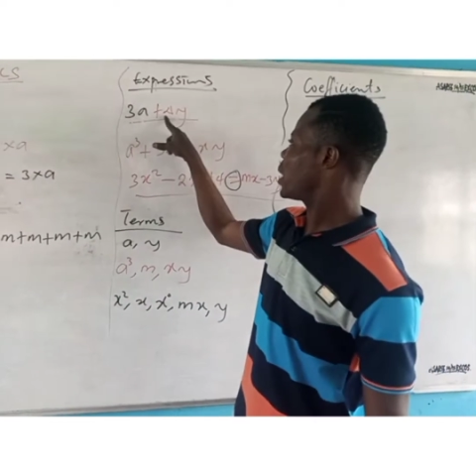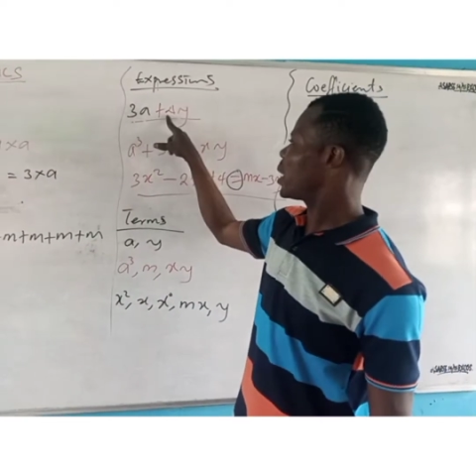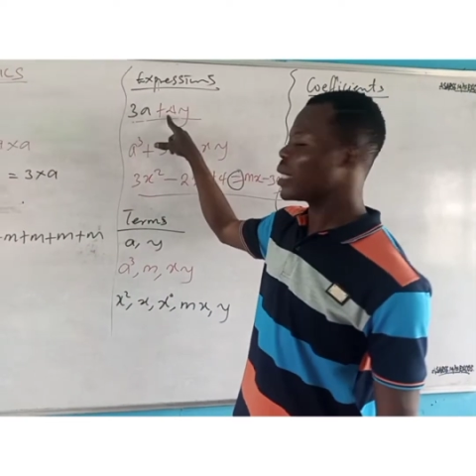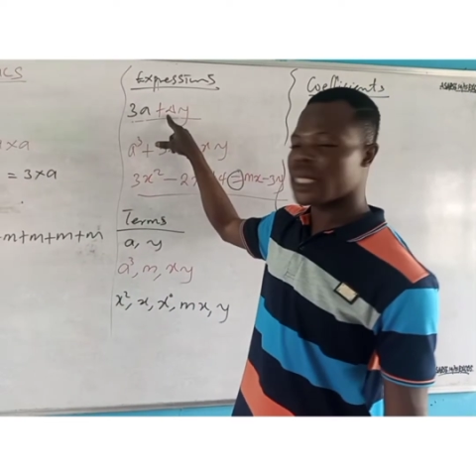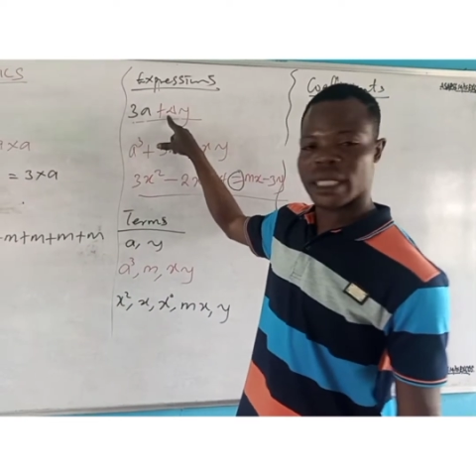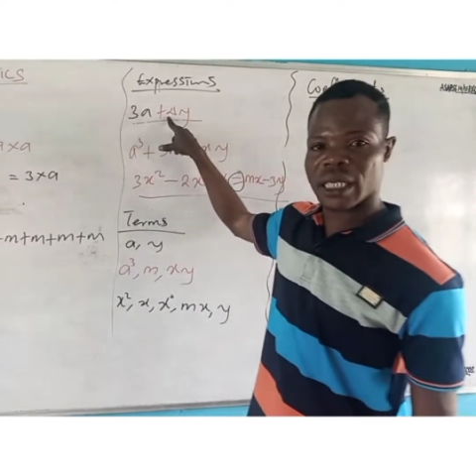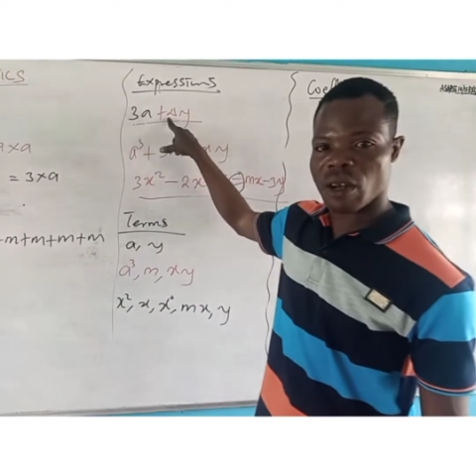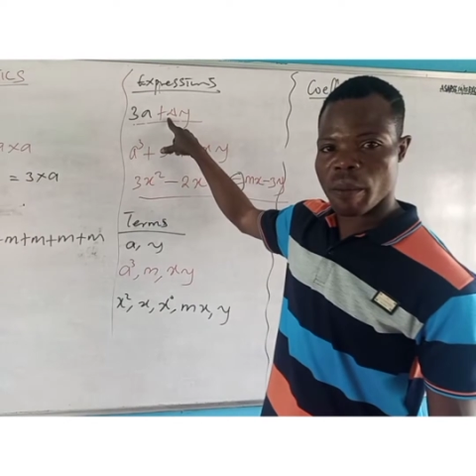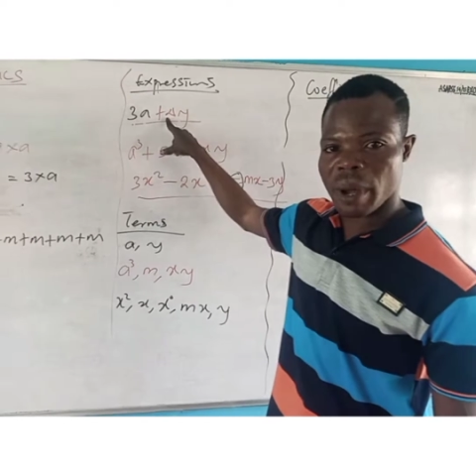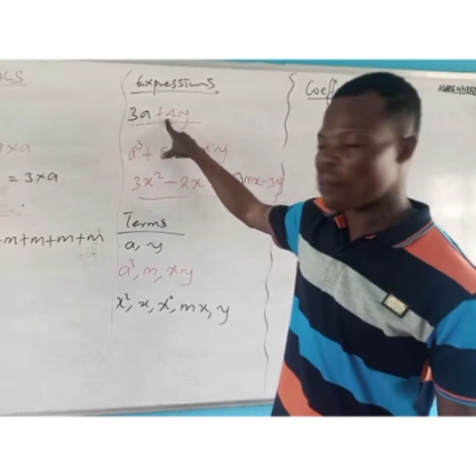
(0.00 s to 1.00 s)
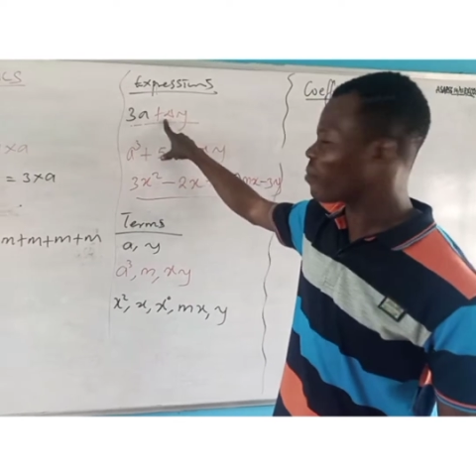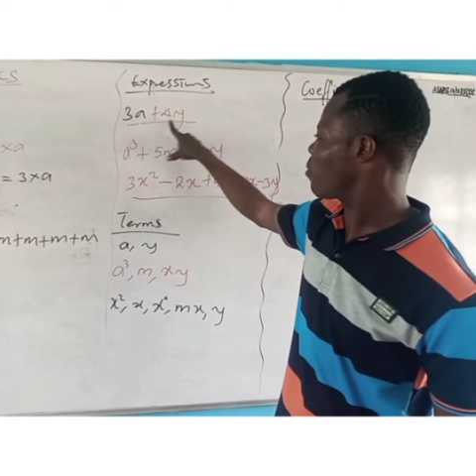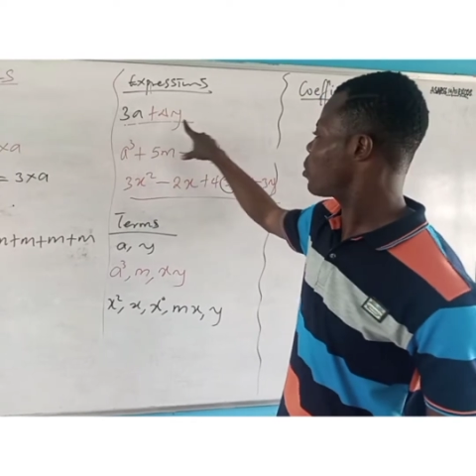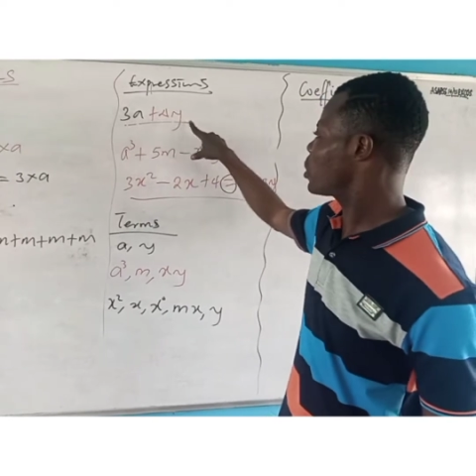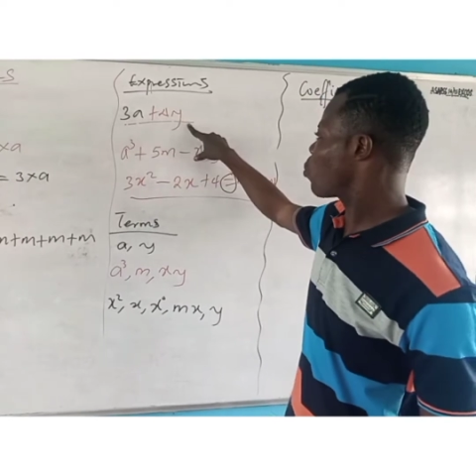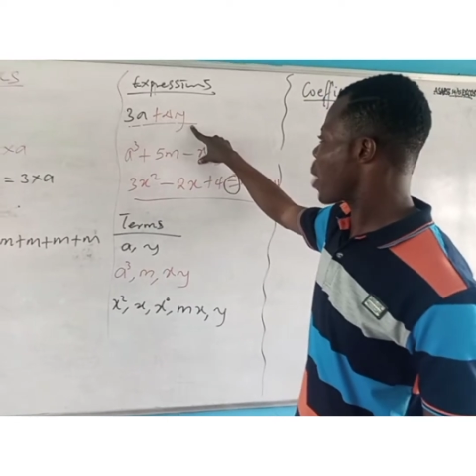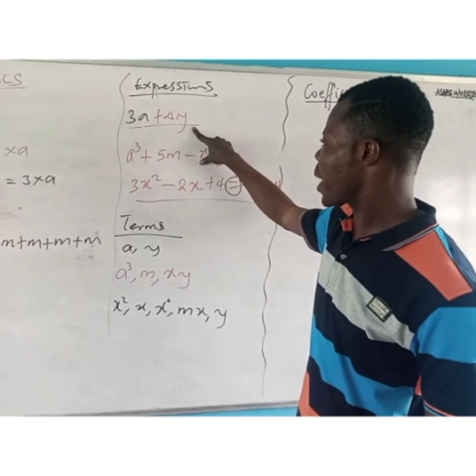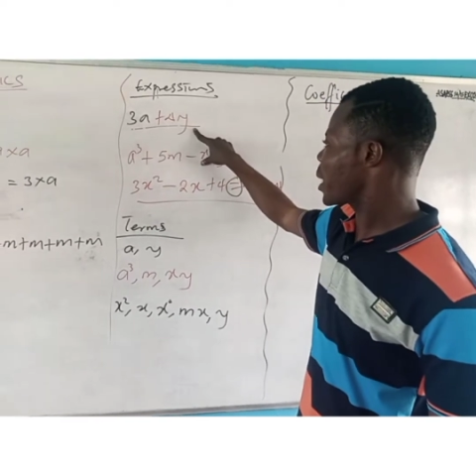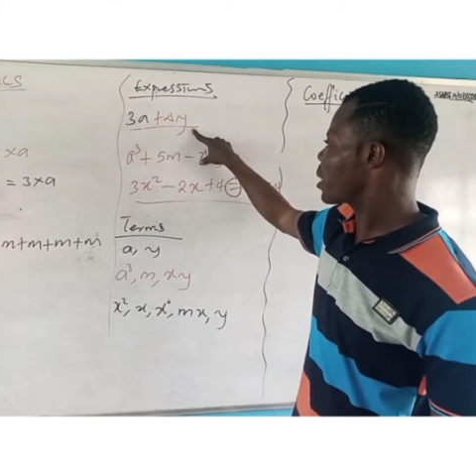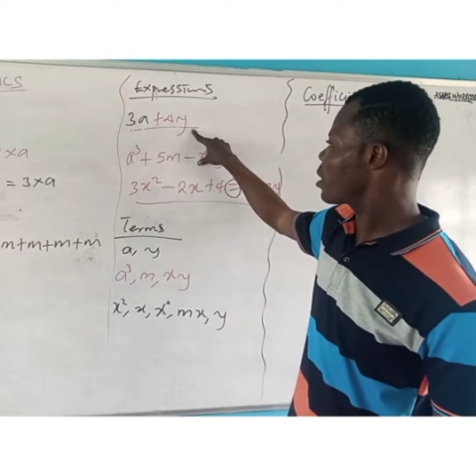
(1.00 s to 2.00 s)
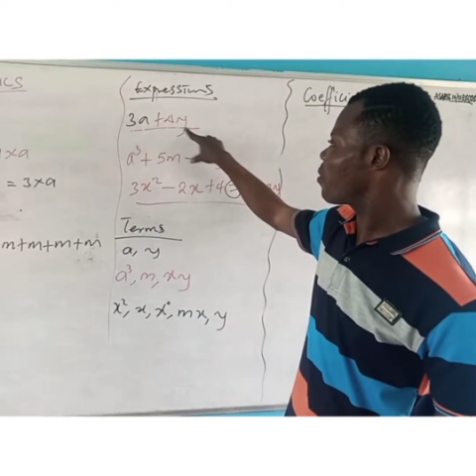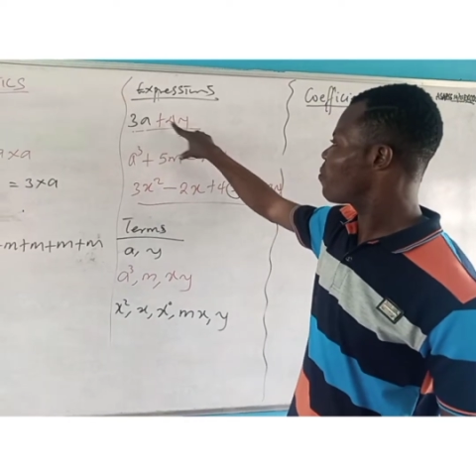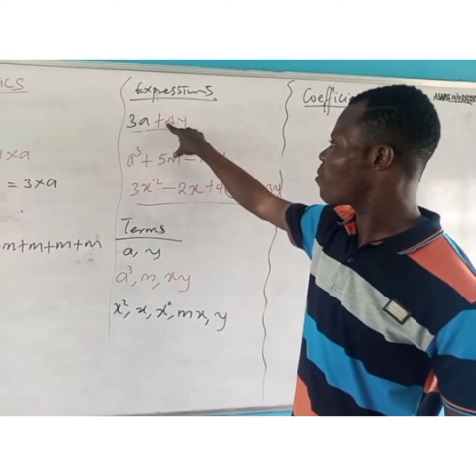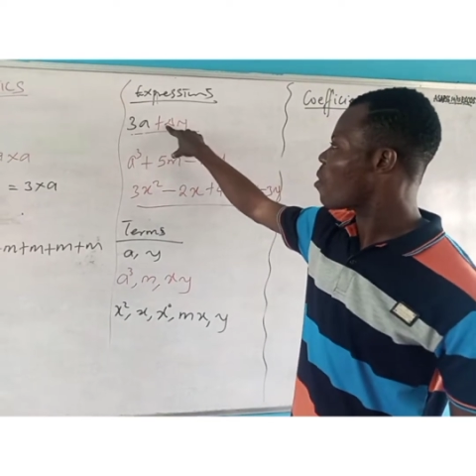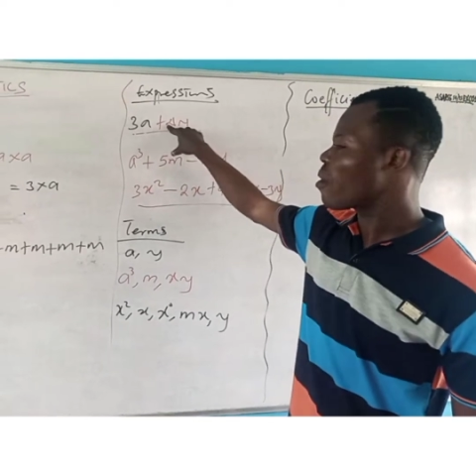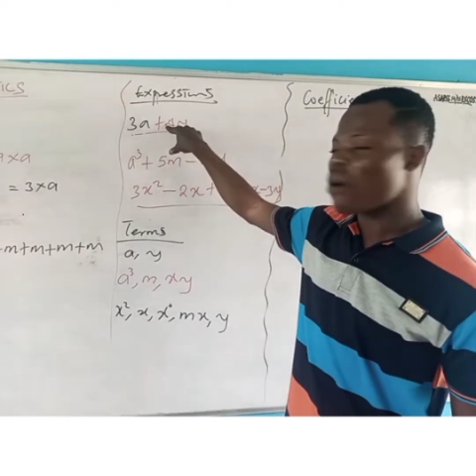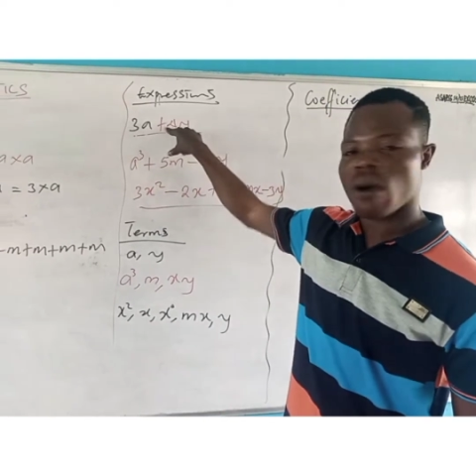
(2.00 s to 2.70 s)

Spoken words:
is the number before the y. 4